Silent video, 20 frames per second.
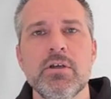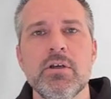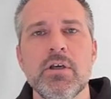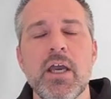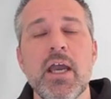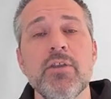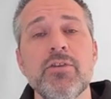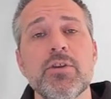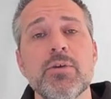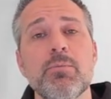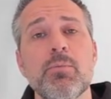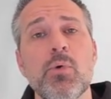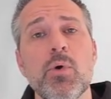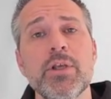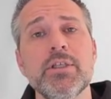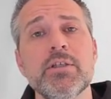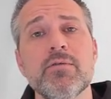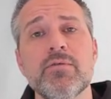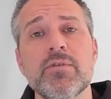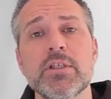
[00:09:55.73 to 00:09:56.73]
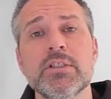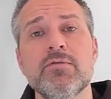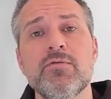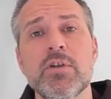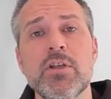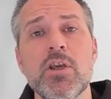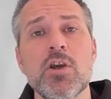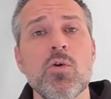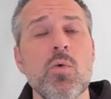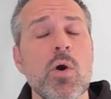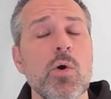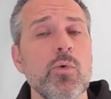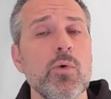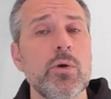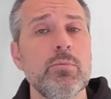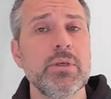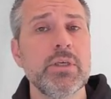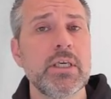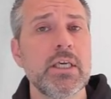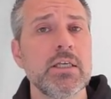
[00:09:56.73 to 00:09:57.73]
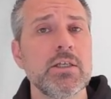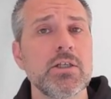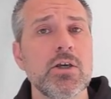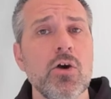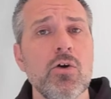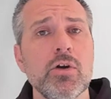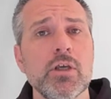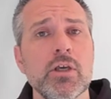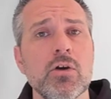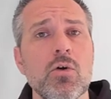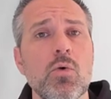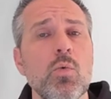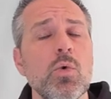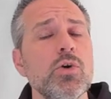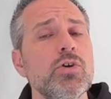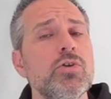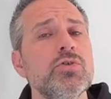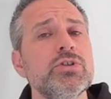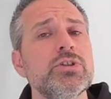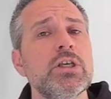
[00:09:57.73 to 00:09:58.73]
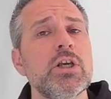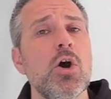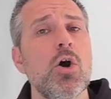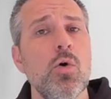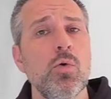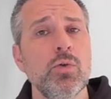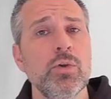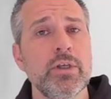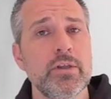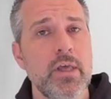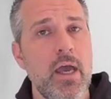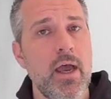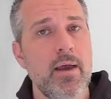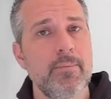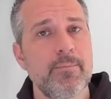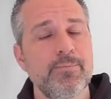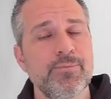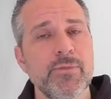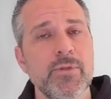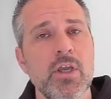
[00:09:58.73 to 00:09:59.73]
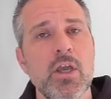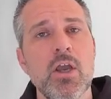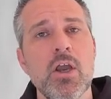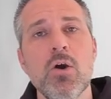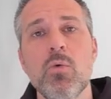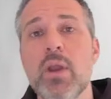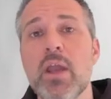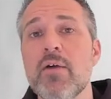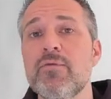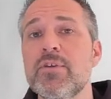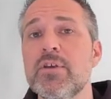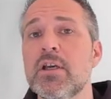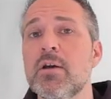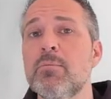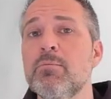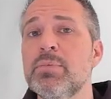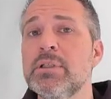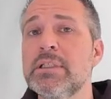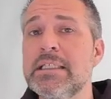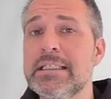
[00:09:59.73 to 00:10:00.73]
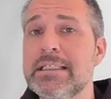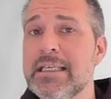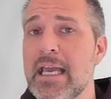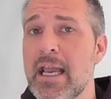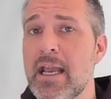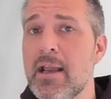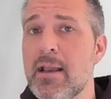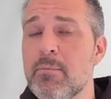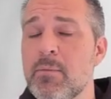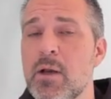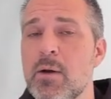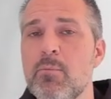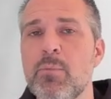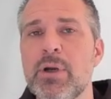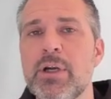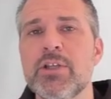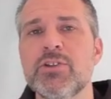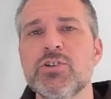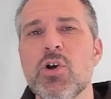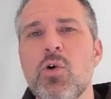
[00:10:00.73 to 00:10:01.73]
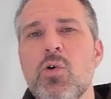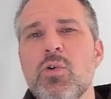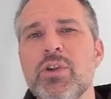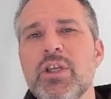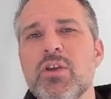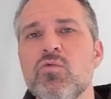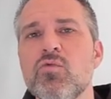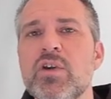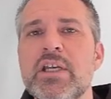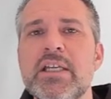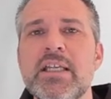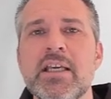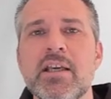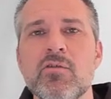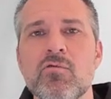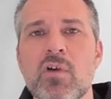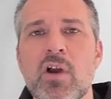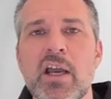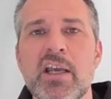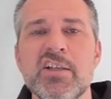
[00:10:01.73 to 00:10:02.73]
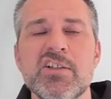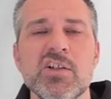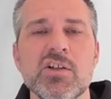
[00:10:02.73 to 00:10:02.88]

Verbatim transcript: At the point of this video where we begin coding, we're using only that. We have the complete game, but it's only reading and write to